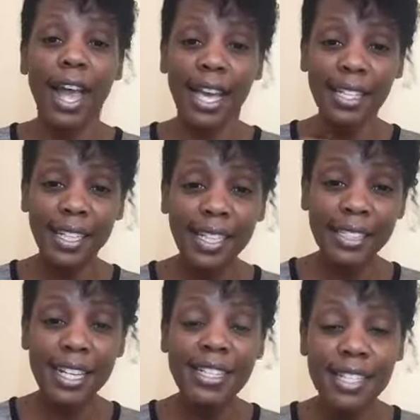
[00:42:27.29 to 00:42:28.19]
Had he
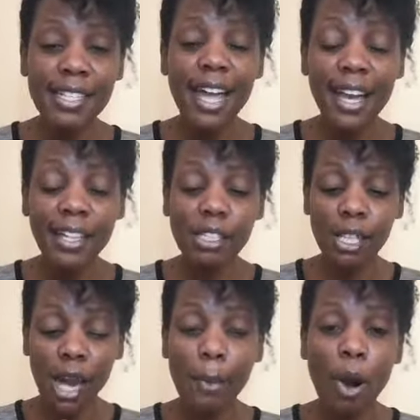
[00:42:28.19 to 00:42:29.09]
just decided to
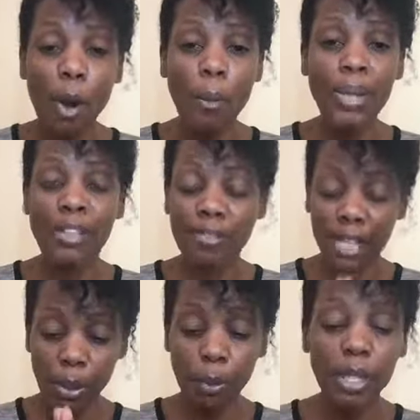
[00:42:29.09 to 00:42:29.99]
come home, his
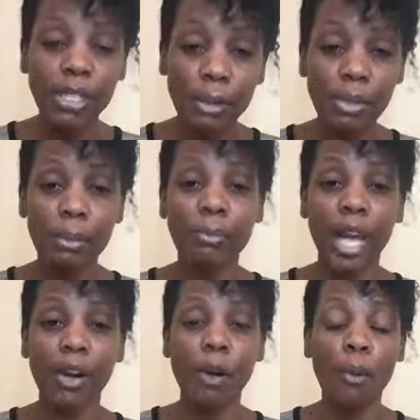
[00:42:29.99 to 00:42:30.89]
father welcomed him
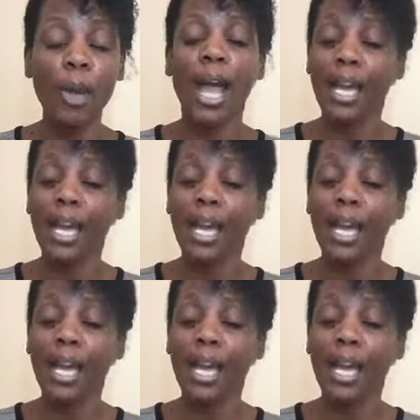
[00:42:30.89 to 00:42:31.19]
back home.